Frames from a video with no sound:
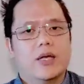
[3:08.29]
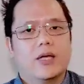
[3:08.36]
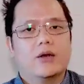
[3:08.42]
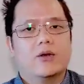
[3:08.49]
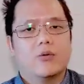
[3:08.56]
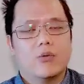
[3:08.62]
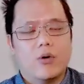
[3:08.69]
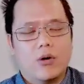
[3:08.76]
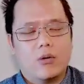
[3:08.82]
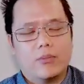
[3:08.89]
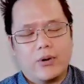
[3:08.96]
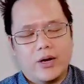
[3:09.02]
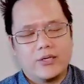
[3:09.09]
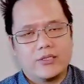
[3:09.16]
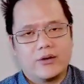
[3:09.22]
a low oil
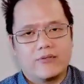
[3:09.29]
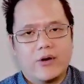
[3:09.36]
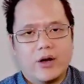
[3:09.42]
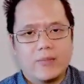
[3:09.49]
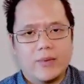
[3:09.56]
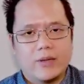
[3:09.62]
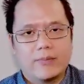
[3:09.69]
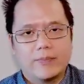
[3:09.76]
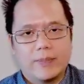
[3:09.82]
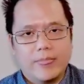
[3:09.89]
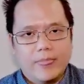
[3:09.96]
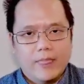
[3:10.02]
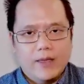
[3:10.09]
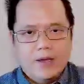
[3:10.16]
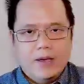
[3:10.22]
price environment.
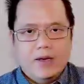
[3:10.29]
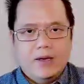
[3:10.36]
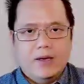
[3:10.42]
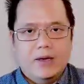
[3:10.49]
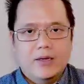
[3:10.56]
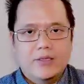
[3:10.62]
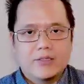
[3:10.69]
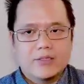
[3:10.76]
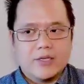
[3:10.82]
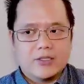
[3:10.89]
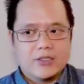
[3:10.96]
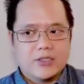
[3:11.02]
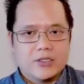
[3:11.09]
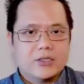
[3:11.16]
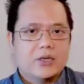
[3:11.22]
In
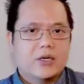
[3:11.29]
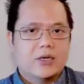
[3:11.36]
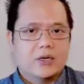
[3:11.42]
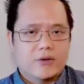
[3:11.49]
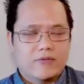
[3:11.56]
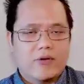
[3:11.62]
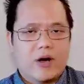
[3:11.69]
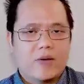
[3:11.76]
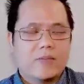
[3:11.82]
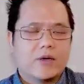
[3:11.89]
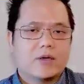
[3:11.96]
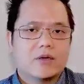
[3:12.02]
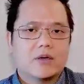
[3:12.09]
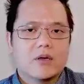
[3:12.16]
such an environment,